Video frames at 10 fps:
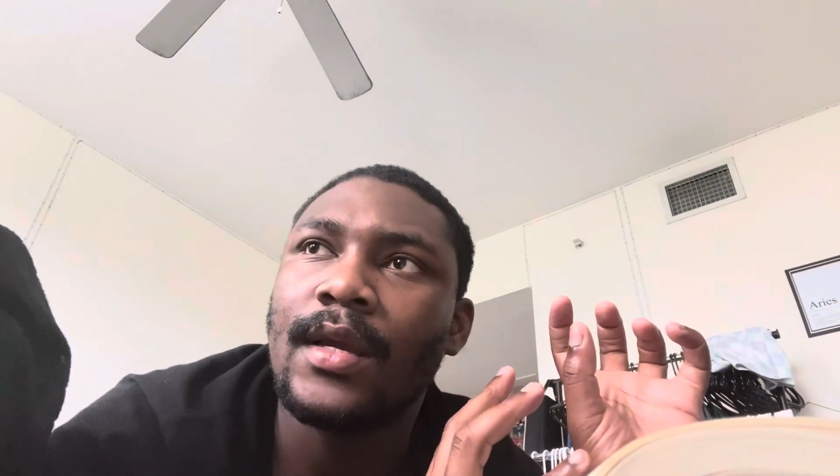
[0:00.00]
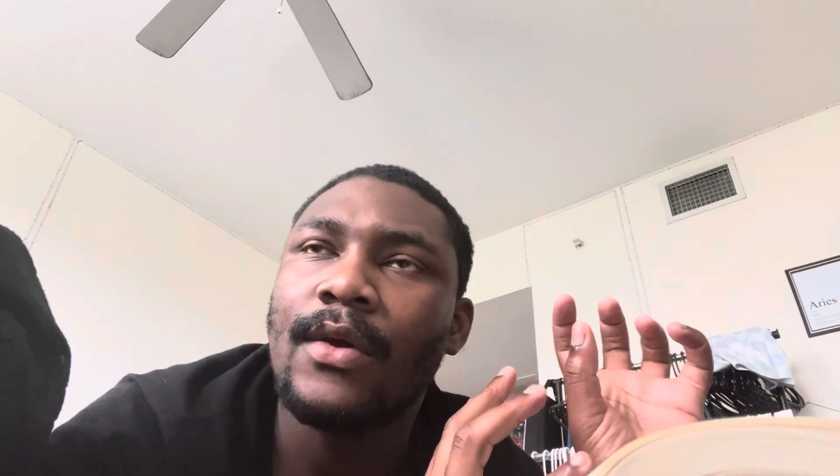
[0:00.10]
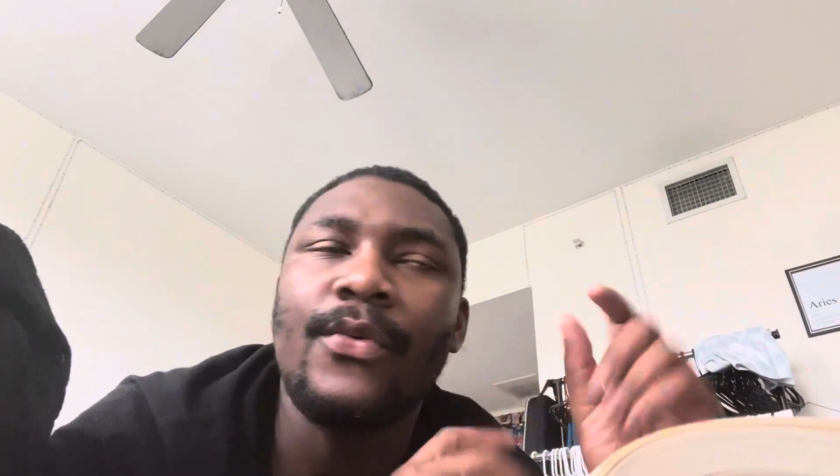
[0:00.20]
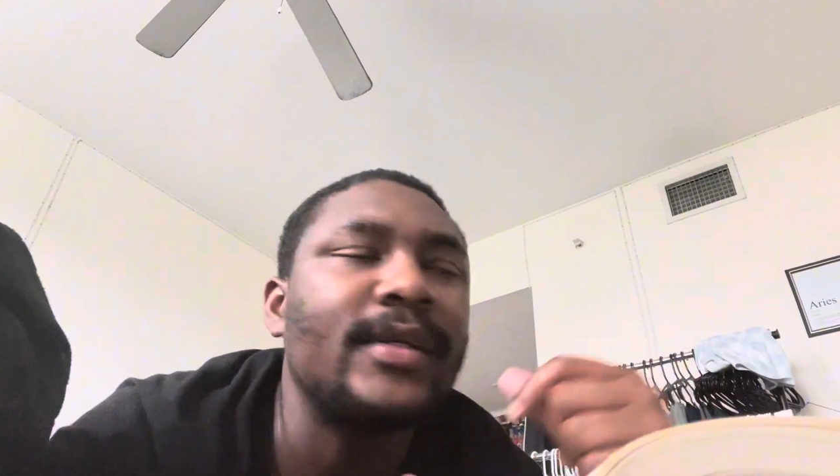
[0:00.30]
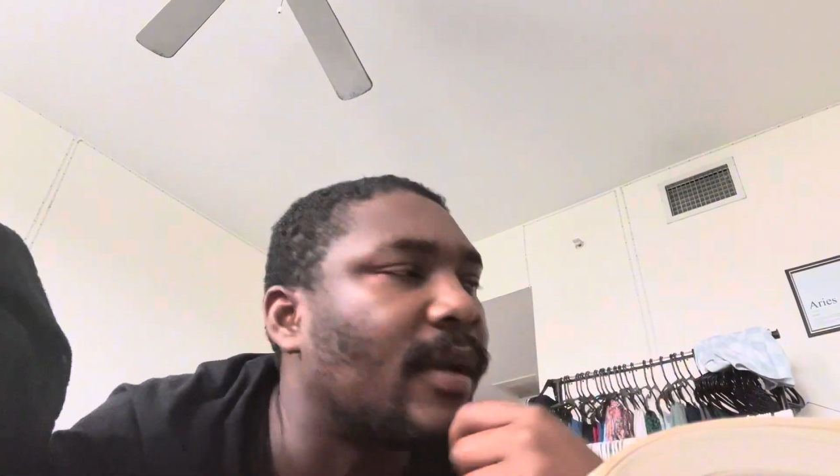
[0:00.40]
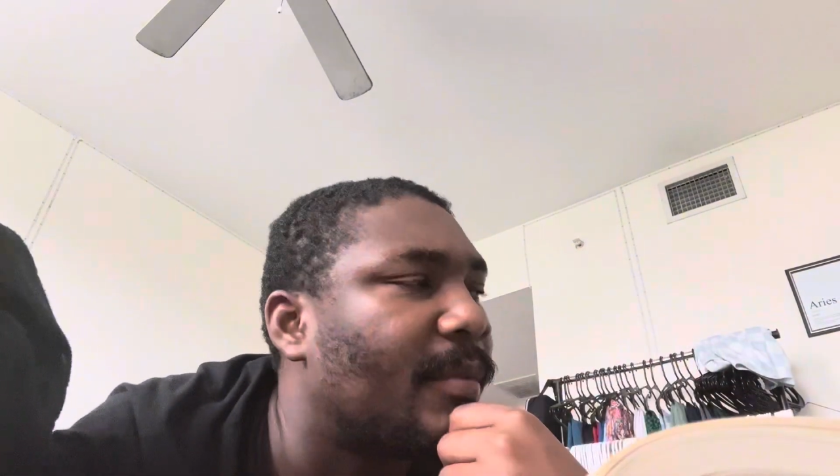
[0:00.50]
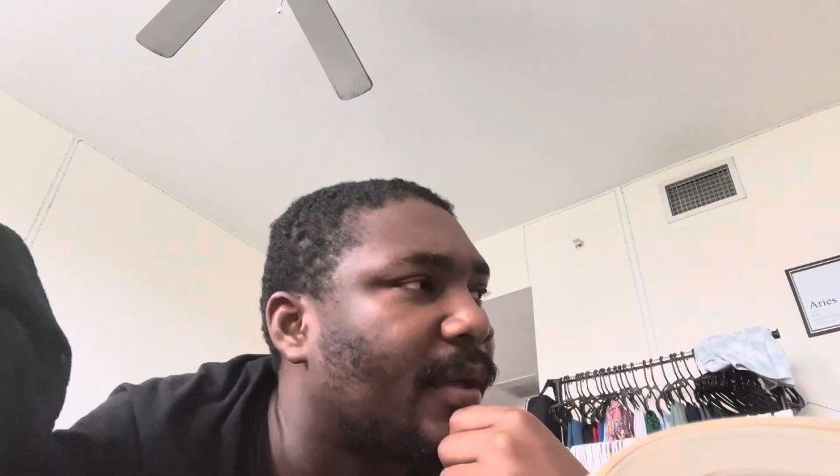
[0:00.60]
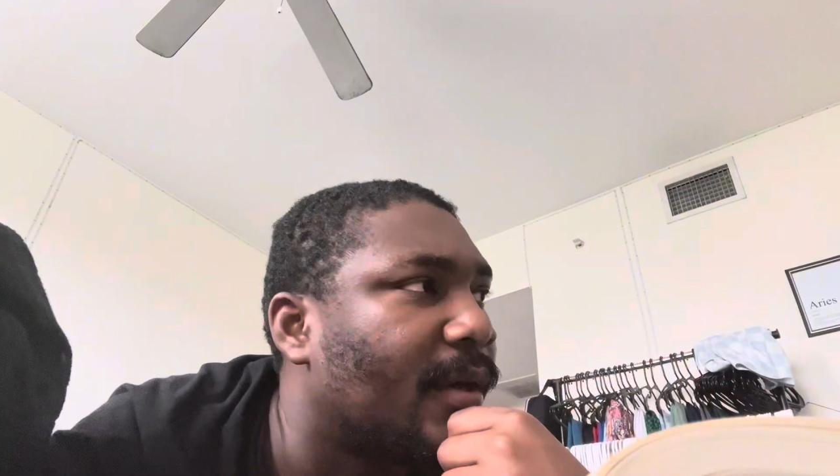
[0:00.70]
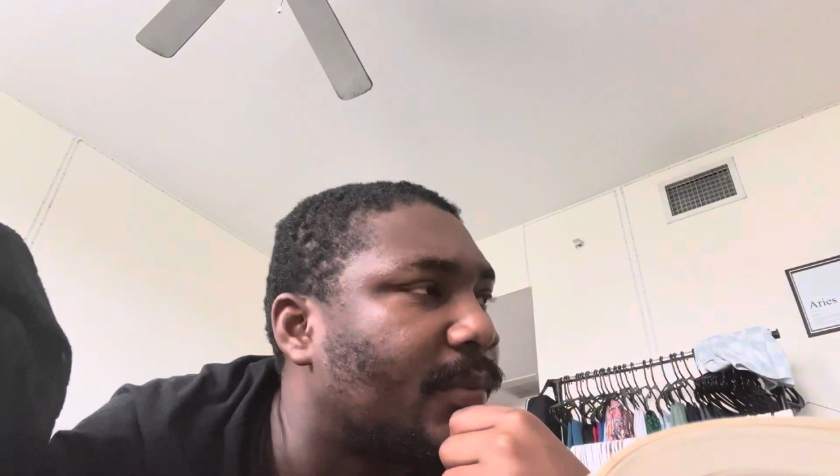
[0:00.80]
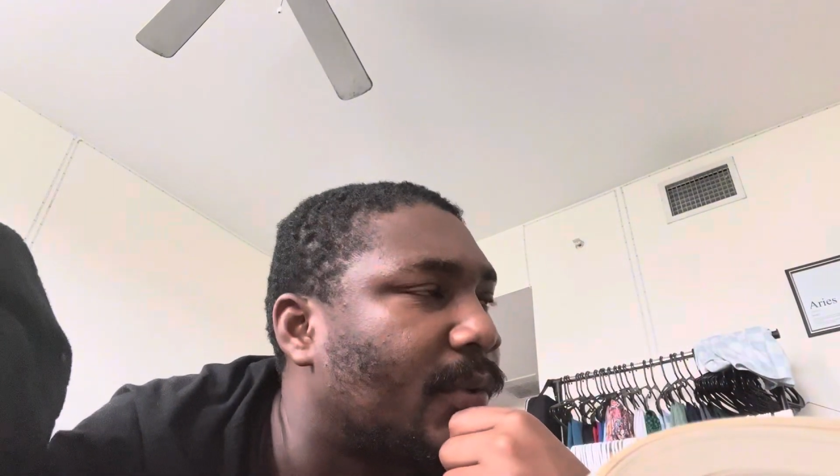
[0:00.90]
what's what I'm
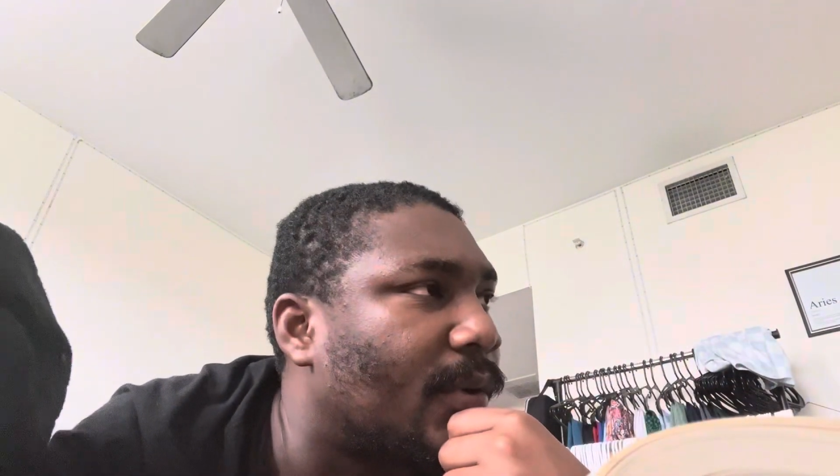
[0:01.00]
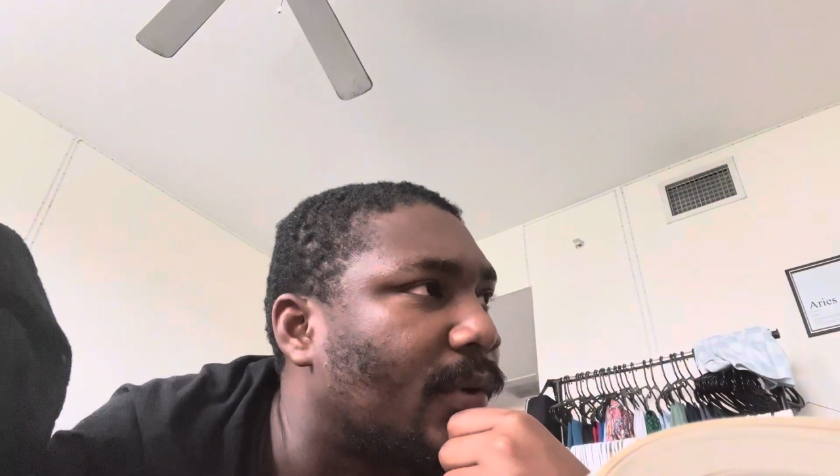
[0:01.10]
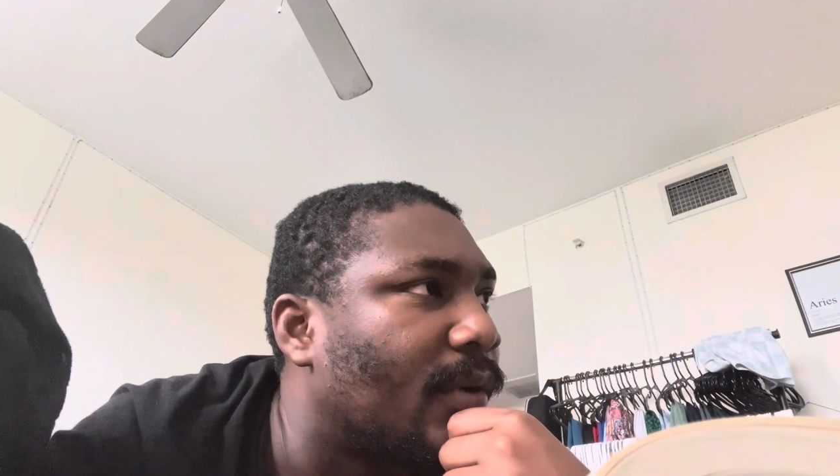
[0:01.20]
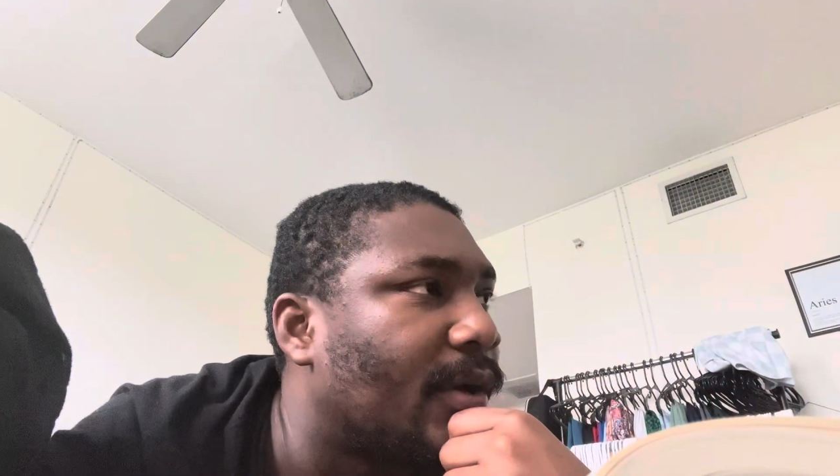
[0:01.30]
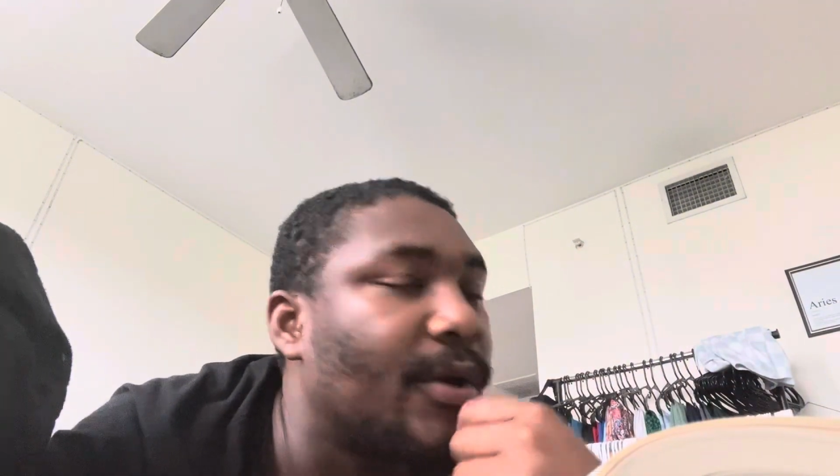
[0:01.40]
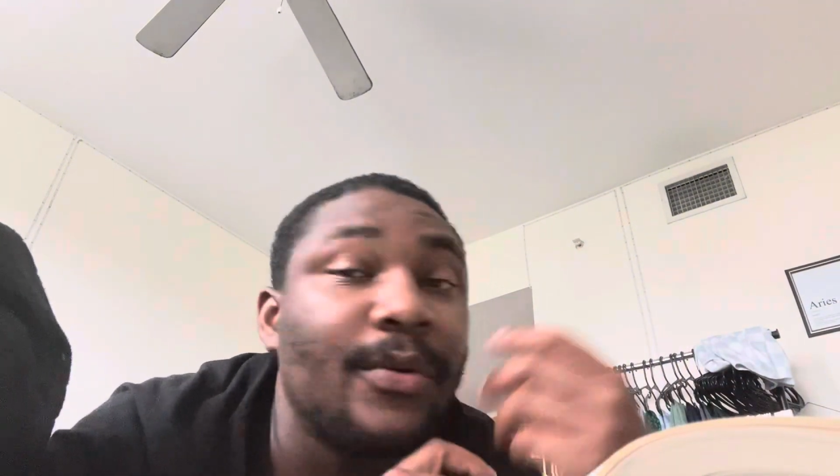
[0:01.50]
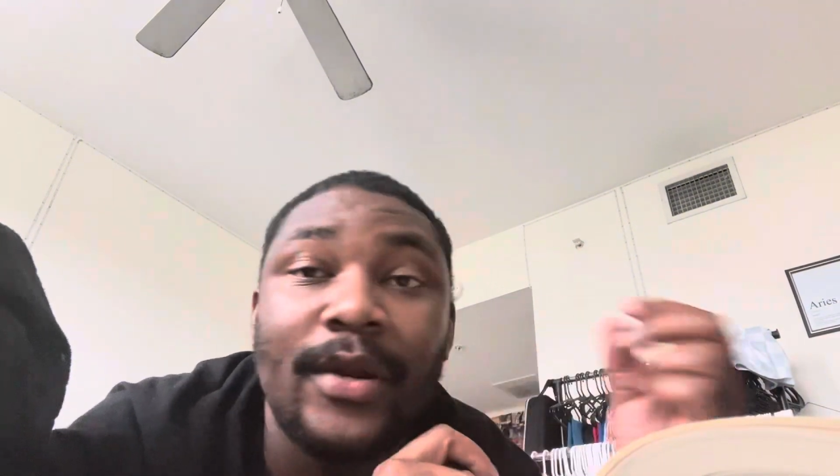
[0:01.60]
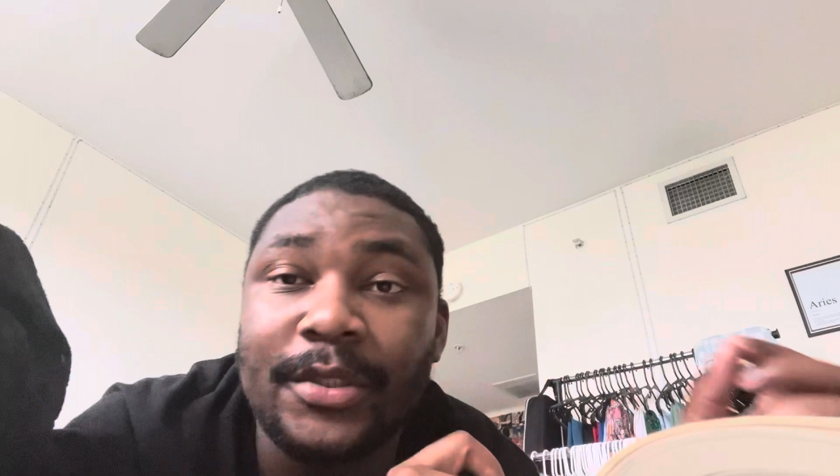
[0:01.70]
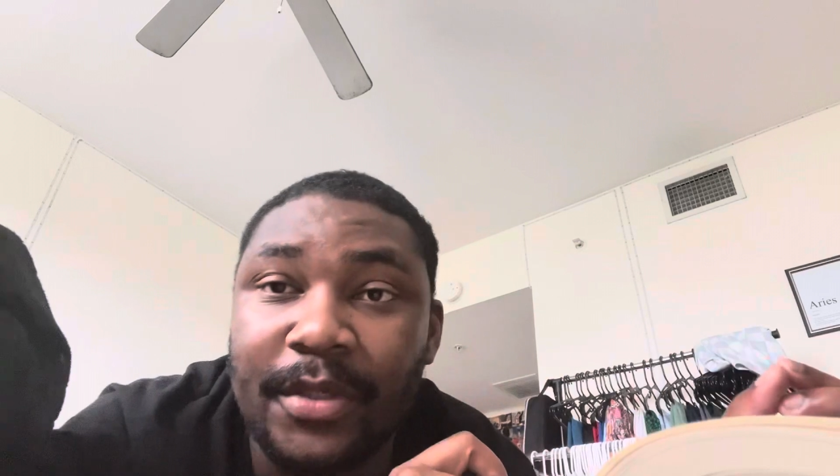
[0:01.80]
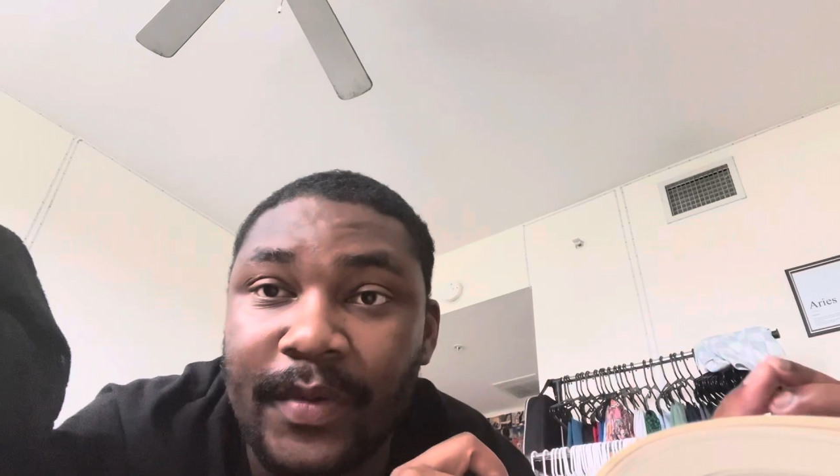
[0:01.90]
looking for? Career
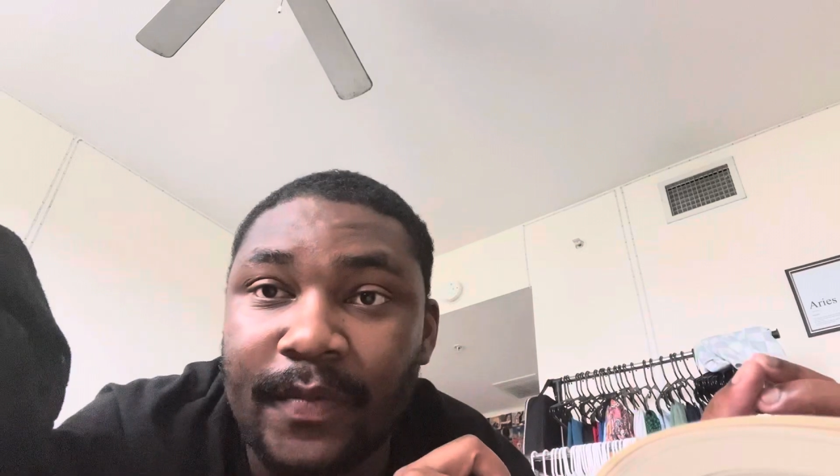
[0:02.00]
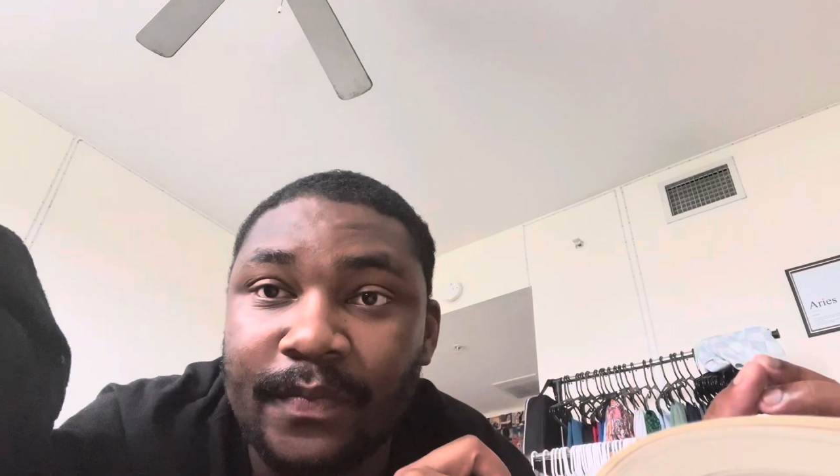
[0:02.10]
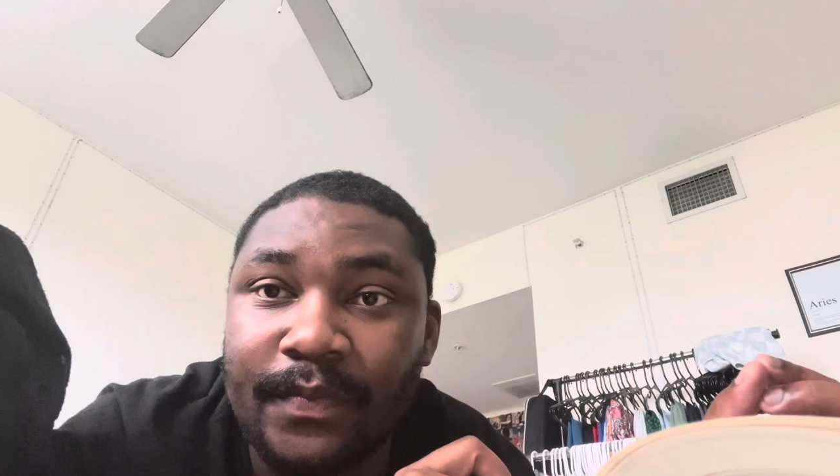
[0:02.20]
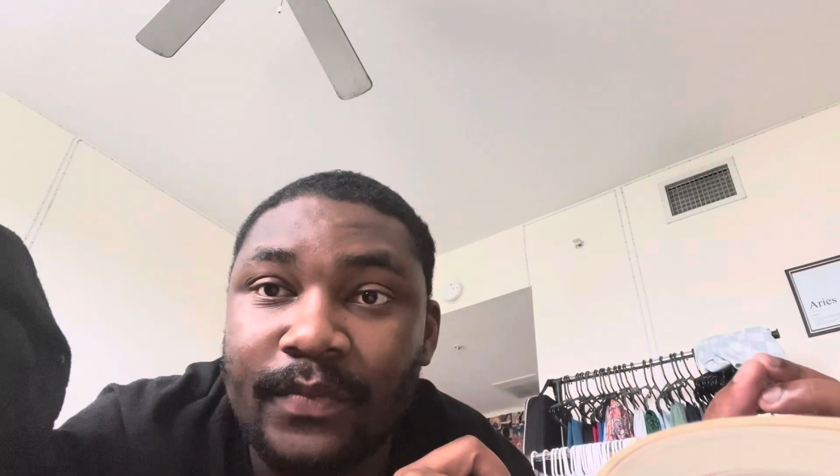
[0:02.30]
driven,